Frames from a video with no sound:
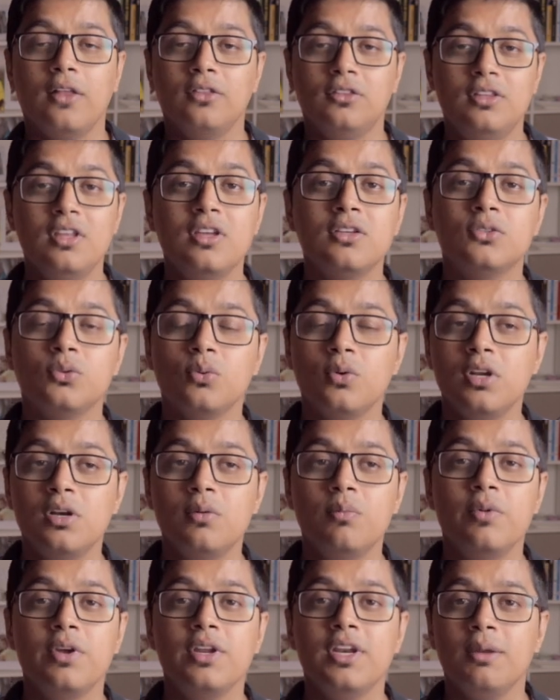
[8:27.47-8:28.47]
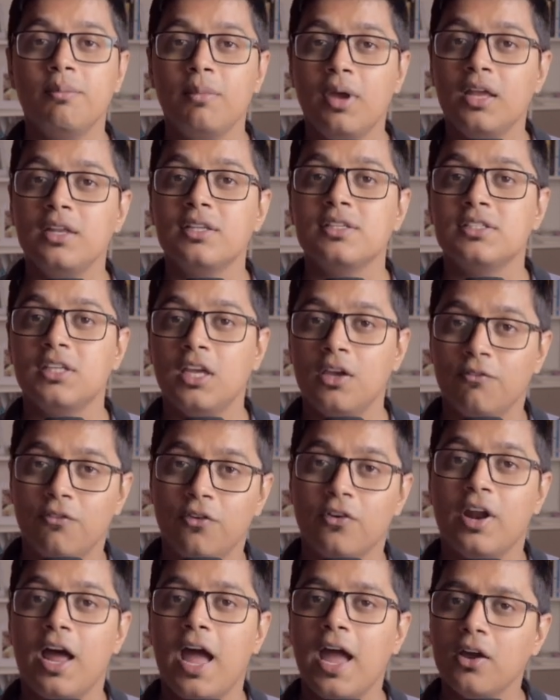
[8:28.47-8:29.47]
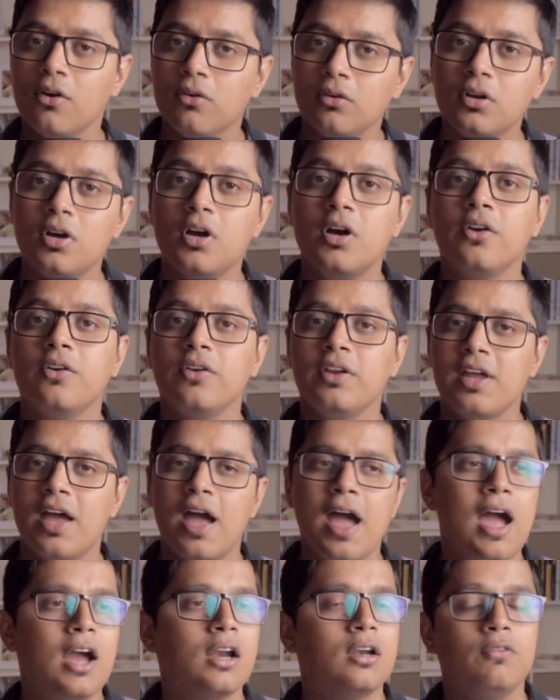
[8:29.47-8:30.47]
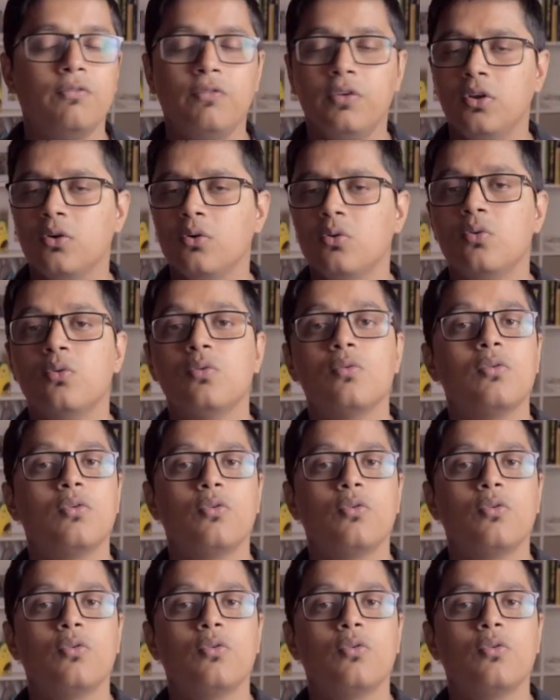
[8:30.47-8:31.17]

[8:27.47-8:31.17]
and this will be remain same for angular react vue